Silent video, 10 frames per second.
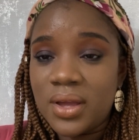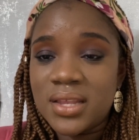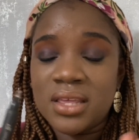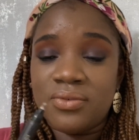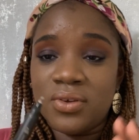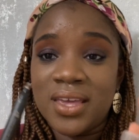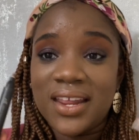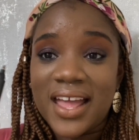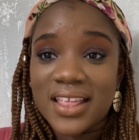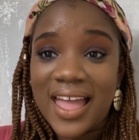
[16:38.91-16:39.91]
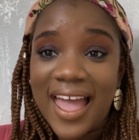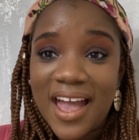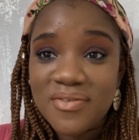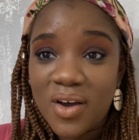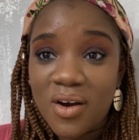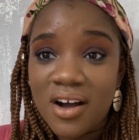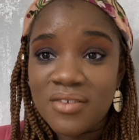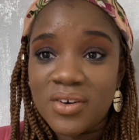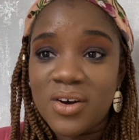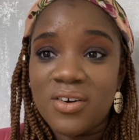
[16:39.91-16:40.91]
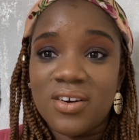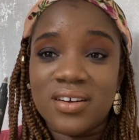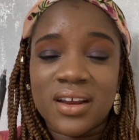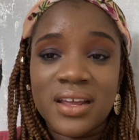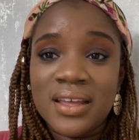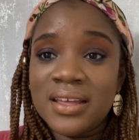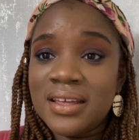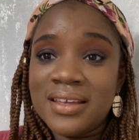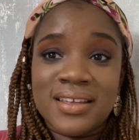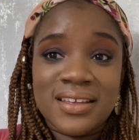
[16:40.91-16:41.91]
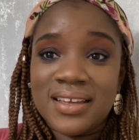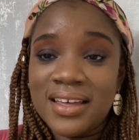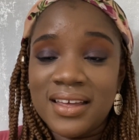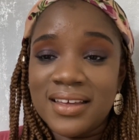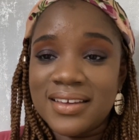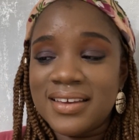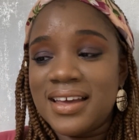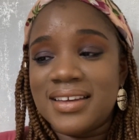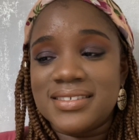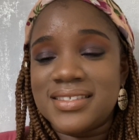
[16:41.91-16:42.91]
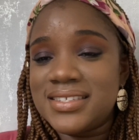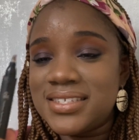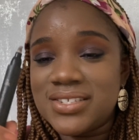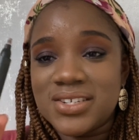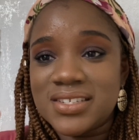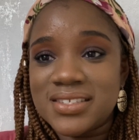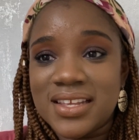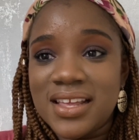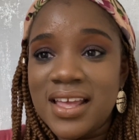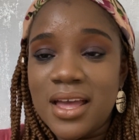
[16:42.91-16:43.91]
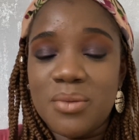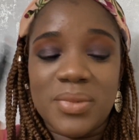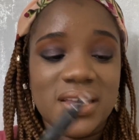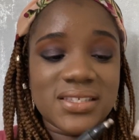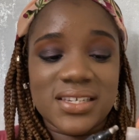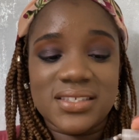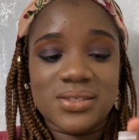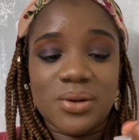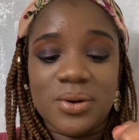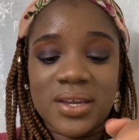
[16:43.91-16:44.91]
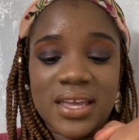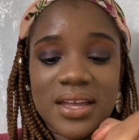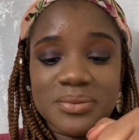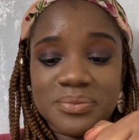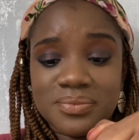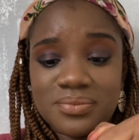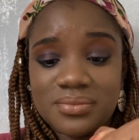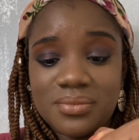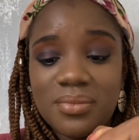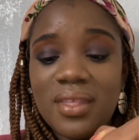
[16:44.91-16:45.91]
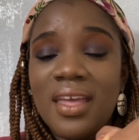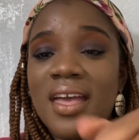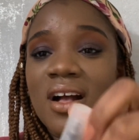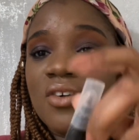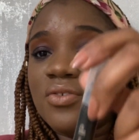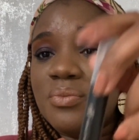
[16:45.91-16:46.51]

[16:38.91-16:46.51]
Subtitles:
And if you get it at half off, or guys, this is just amazing. So again, e.l.f.